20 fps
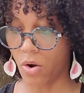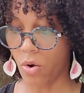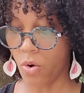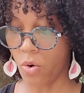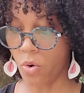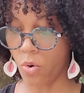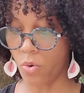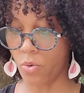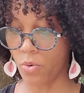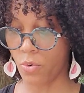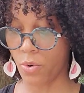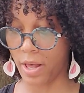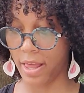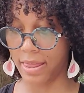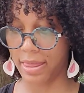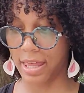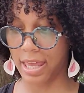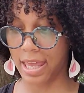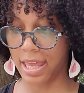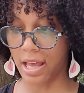who
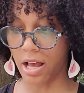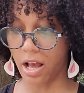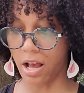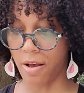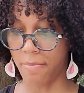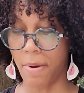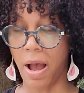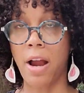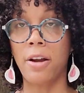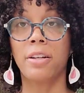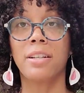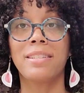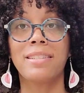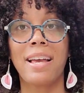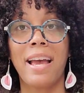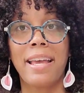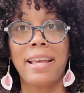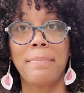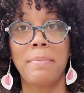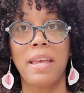the
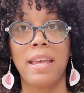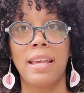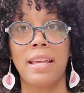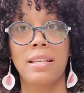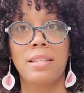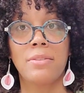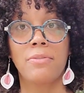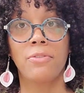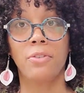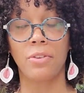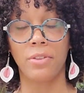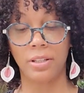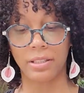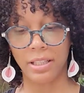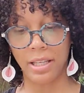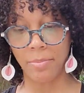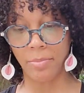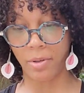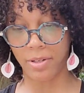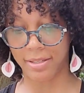archetype is for the Libra